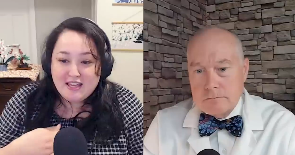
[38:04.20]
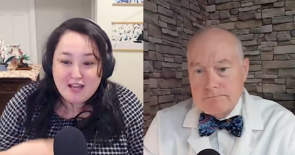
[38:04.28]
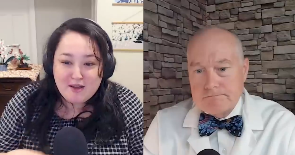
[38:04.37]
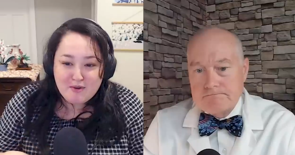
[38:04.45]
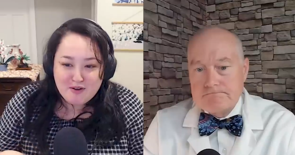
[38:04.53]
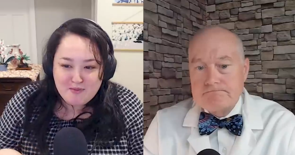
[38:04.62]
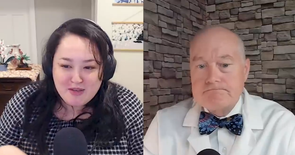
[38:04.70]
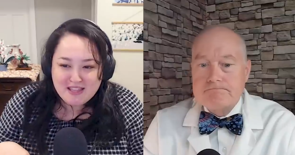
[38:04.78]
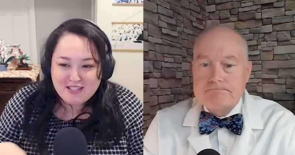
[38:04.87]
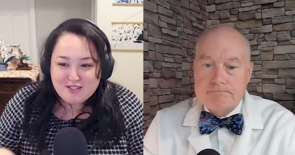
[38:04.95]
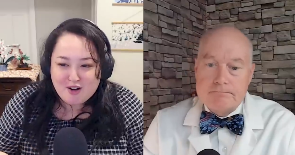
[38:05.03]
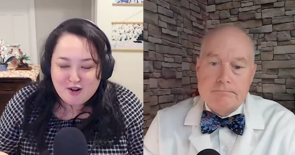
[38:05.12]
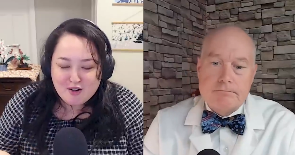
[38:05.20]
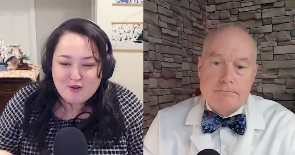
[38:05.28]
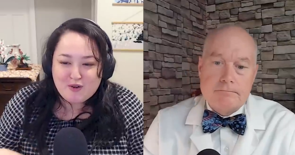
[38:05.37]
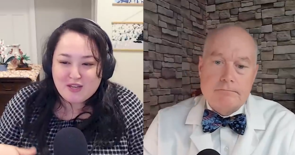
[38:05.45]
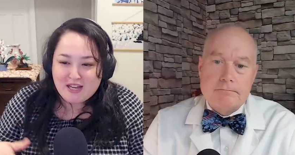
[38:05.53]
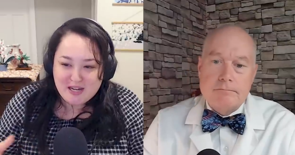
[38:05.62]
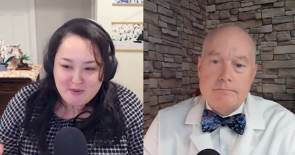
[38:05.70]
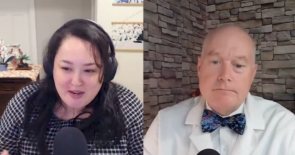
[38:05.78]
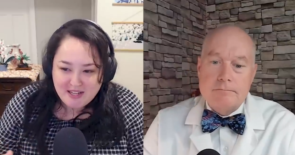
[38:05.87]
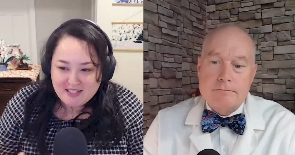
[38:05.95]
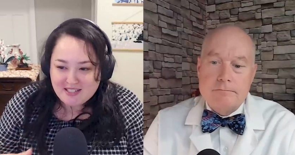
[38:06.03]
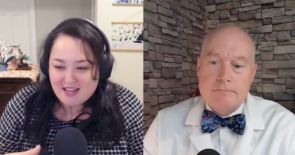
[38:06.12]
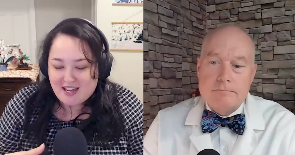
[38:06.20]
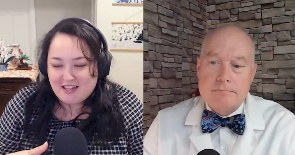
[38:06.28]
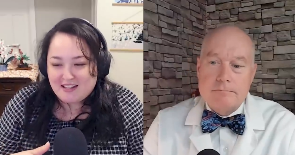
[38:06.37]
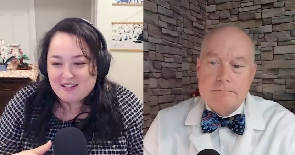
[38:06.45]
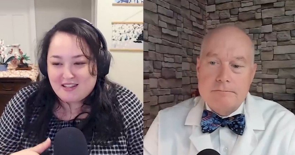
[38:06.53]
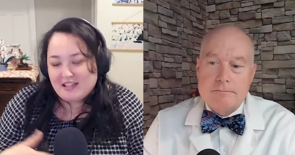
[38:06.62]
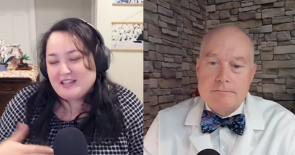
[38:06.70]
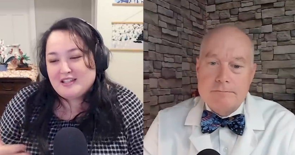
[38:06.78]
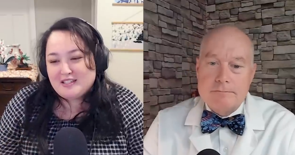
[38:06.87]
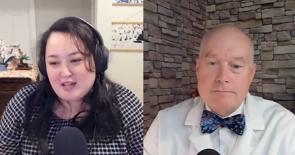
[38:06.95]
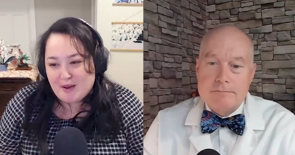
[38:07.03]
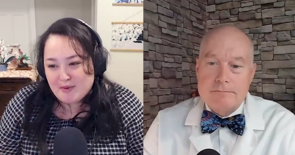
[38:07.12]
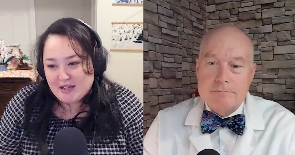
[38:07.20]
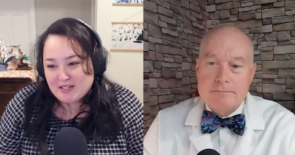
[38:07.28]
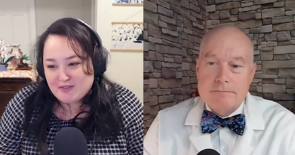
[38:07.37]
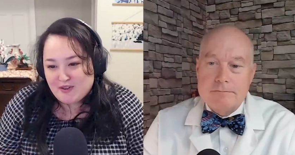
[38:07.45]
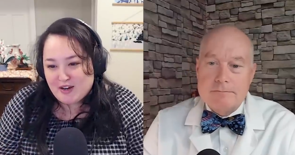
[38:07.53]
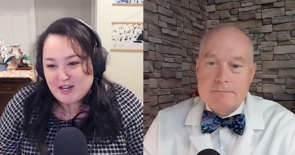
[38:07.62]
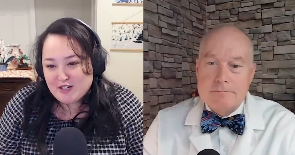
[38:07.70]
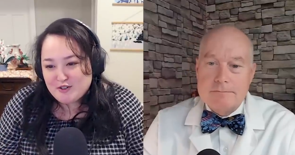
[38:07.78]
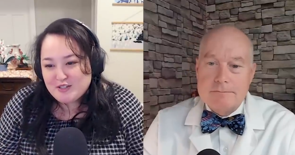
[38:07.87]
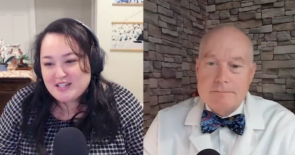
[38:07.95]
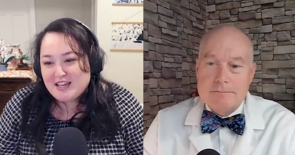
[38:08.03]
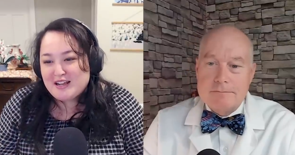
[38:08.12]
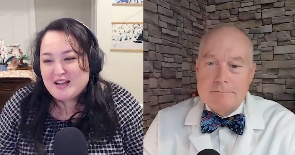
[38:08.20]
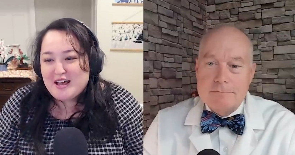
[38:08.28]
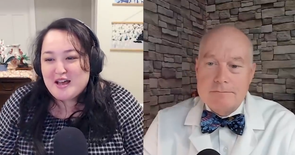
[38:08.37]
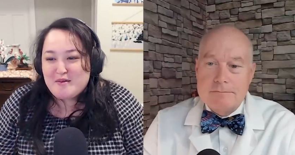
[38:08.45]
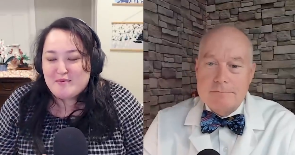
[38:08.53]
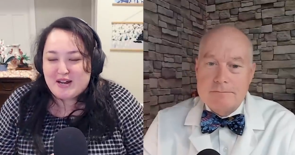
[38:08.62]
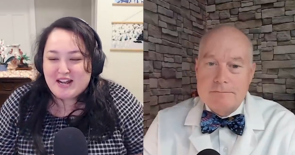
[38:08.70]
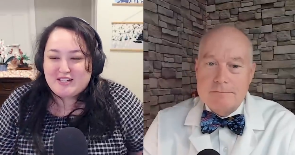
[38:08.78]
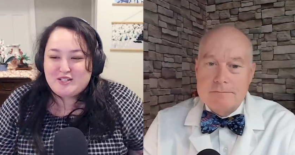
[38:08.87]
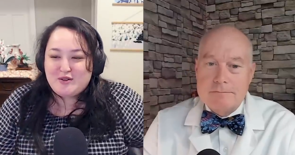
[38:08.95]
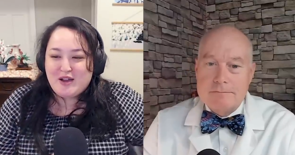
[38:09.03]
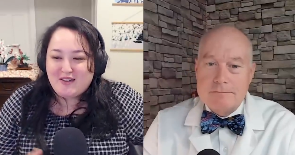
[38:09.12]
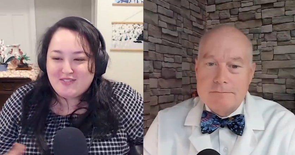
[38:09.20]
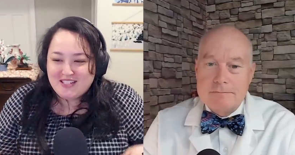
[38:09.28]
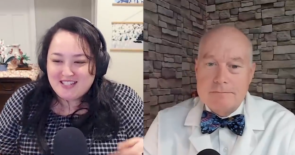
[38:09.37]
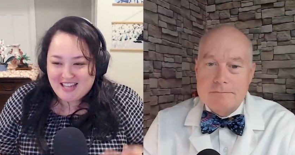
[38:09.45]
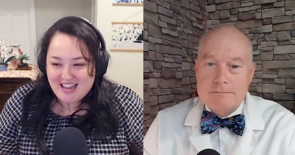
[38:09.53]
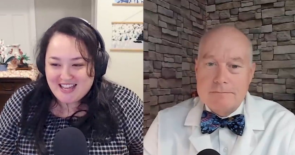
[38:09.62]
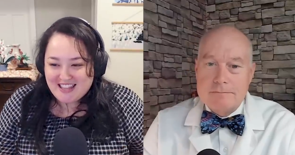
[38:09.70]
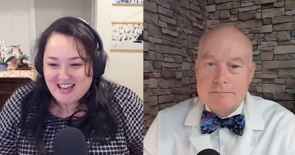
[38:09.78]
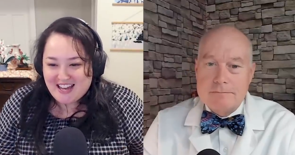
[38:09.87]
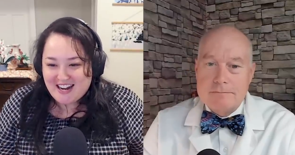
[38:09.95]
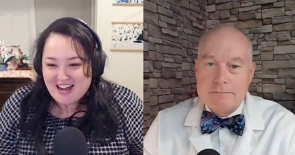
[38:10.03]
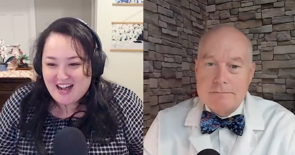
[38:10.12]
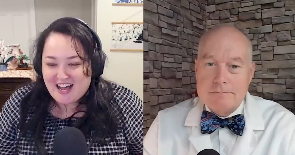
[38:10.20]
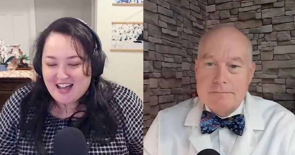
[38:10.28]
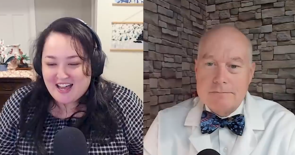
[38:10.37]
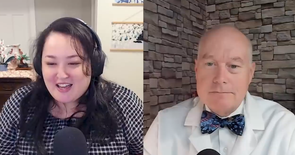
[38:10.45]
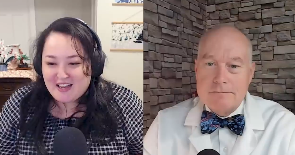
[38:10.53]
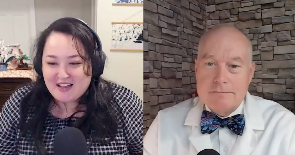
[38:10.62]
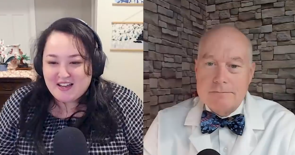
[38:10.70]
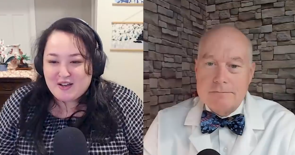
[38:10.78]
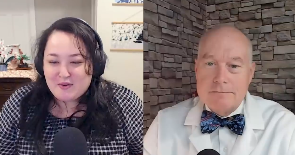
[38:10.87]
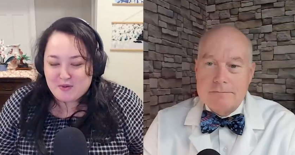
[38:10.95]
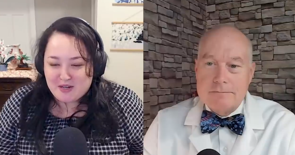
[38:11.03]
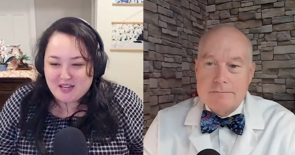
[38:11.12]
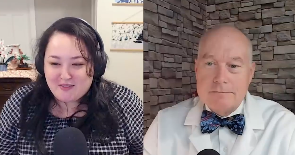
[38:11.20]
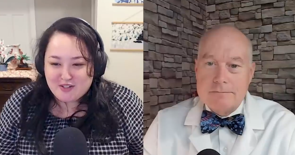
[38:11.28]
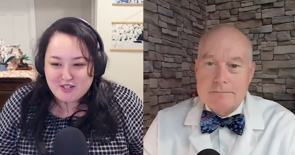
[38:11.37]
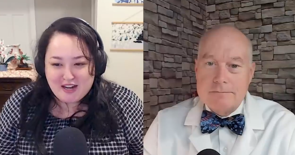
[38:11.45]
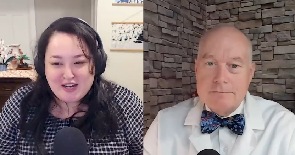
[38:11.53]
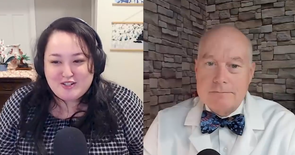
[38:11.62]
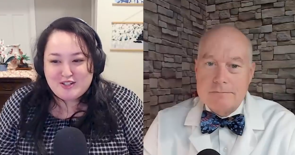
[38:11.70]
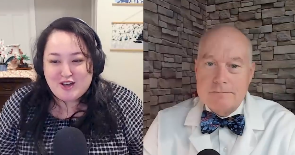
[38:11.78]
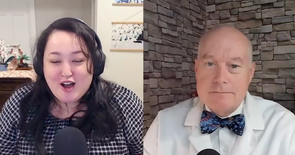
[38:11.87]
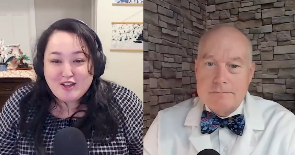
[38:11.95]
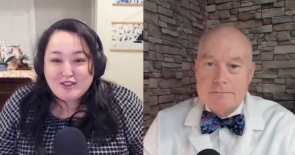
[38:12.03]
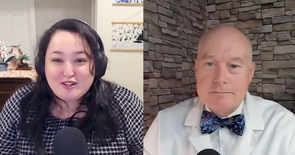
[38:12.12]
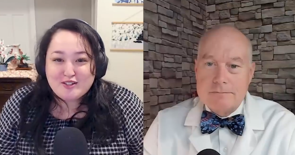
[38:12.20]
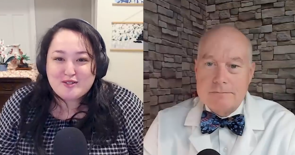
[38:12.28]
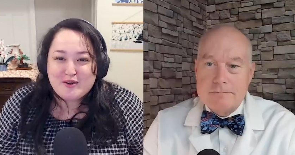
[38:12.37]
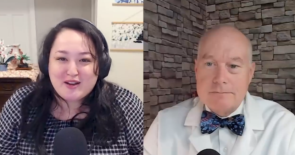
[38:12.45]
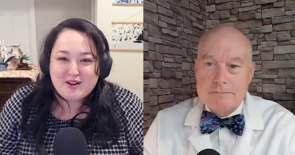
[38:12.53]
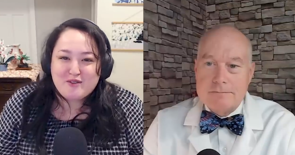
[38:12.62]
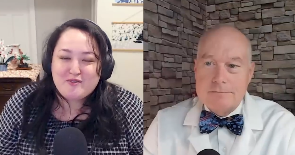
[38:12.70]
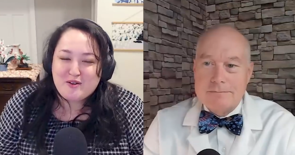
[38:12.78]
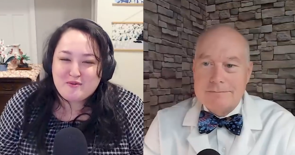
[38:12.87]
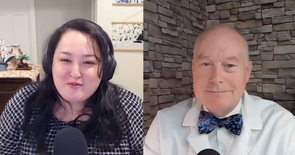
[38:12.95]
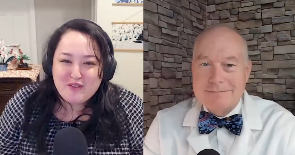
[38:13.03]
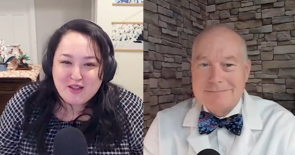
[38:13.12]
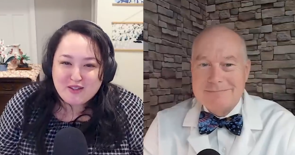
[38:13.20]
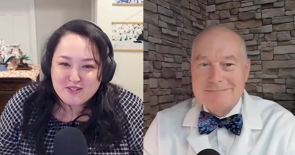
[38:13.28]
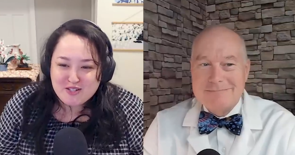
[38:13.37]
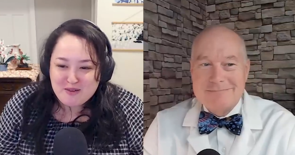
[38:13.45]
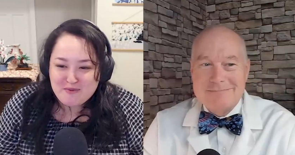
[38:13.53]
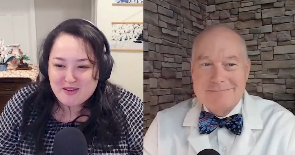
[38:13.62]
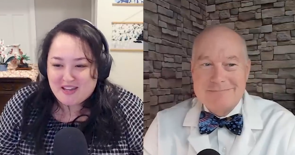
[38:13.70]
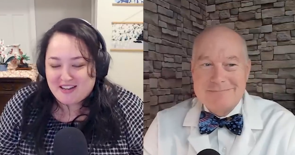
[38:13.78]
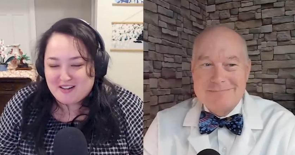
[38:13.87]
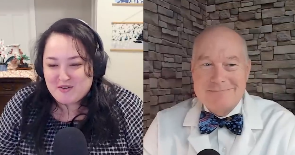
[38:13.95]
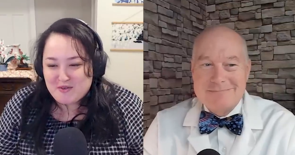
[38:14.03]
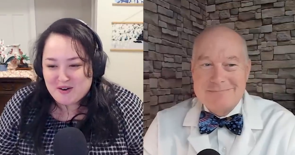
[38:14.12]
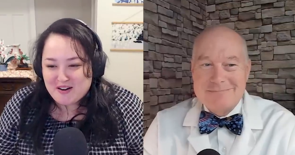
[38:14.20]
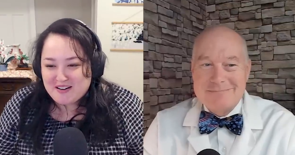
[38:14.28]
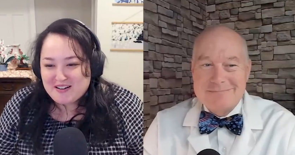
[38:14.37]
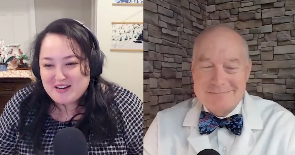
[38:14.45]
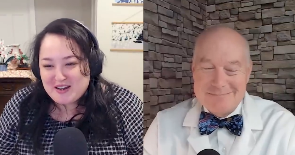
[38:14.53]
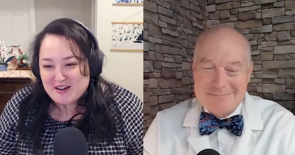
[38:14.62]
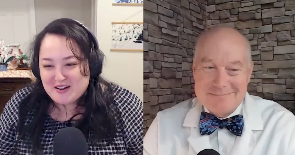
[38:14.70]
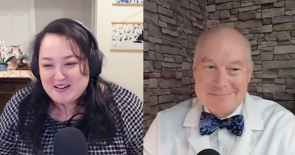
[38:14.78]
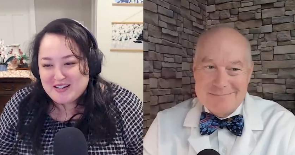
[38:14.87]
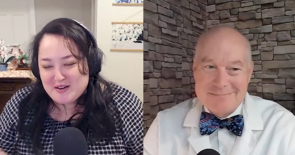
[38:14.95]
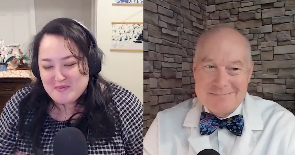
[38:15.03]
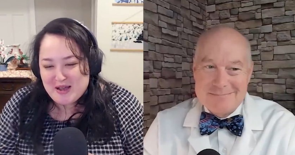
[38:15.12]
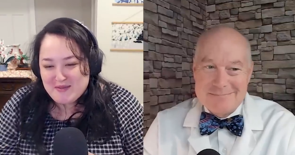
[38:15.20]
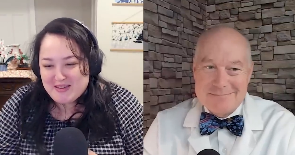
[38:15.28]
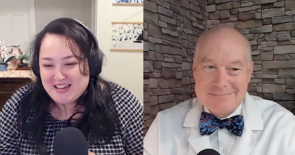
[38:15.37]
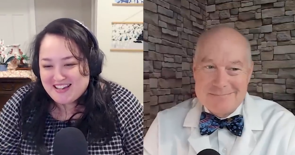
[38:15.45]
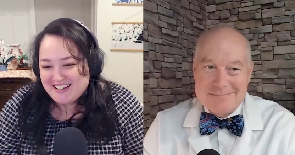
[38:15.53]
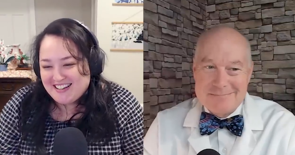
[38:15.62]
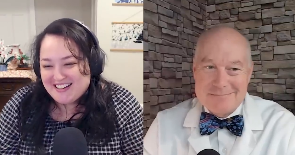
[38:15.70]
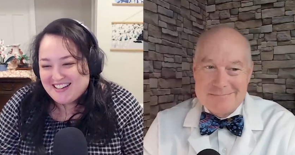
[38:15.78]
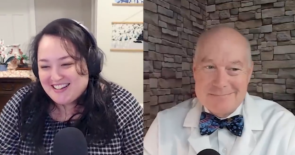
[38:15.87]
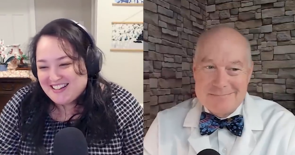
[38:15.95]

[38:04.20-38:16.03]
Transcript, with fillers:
Speaker 1: i think i would have picked this article anyways because i think this topic is very interesting but i do have to say that i would give a shout out to the authors who i know from fellowship and who are near nearby me